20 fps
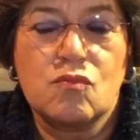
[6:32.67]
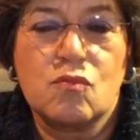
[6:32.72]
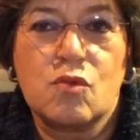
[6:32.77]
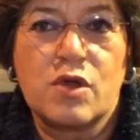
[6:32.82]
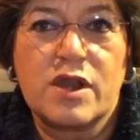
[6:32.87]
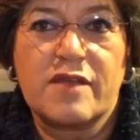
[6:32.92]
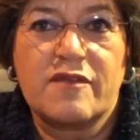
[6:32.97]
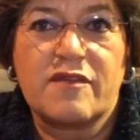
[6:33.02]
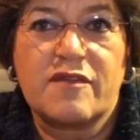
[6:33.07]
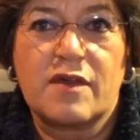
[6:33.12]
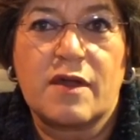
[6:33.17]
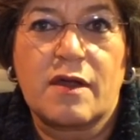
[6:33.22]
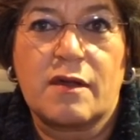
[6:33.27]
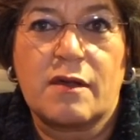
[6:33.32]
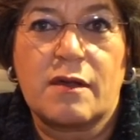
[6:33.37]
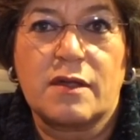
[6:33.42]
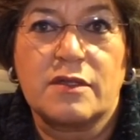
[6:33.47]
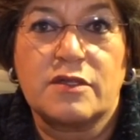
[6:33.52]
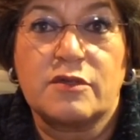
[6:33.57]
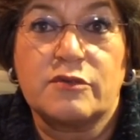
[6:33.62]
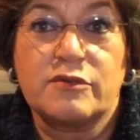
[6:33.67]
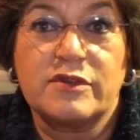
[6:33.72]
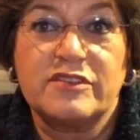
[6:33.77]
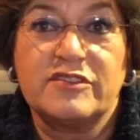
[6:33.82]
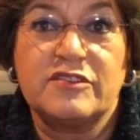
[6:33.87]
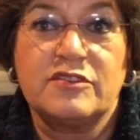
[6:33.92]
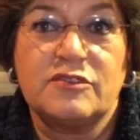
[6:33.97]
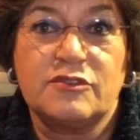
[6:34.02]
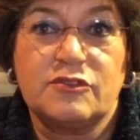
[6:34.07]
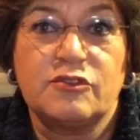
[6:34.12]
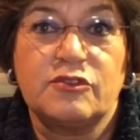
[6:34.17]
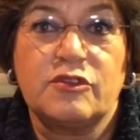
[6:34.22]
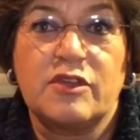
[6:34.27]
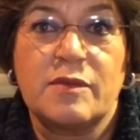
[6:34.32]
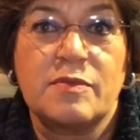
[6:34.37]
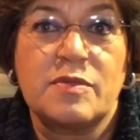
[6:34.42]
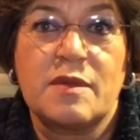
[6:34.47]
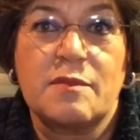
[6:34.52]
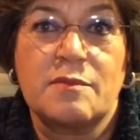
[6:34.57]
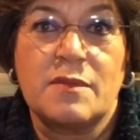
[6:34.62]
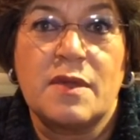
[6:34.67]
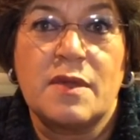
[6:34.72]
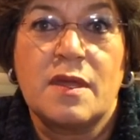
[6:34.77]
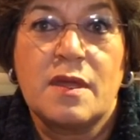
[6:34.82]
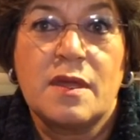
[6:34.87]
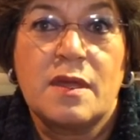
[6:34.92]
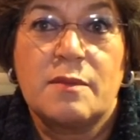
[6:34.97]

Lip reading: are the reasons to keep them,